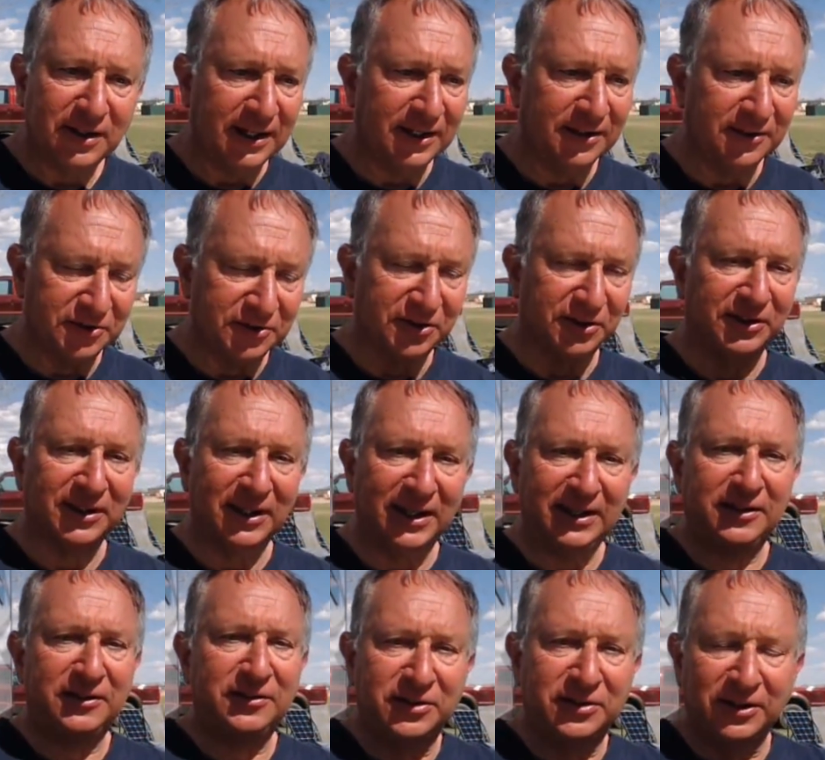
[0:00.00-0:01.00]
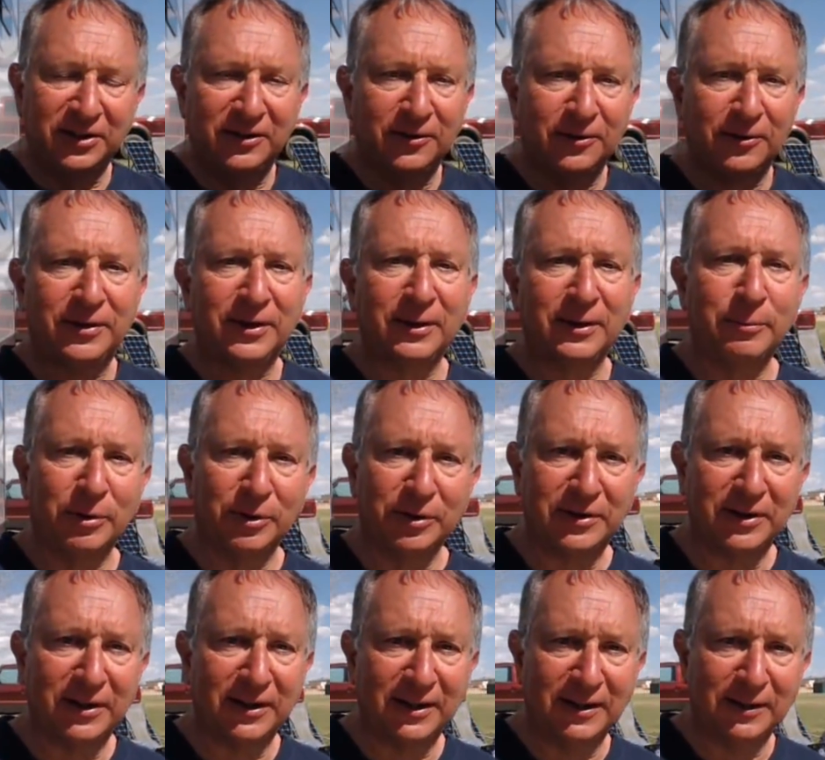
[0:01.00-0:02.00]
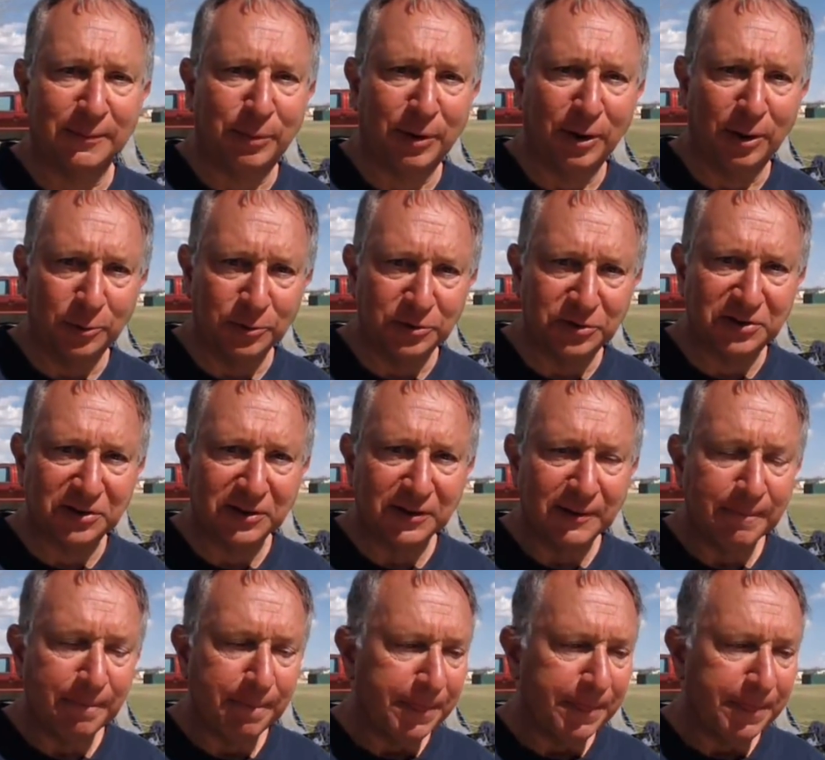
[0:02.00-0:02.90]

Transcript: And there's a link to the earthing book in the post.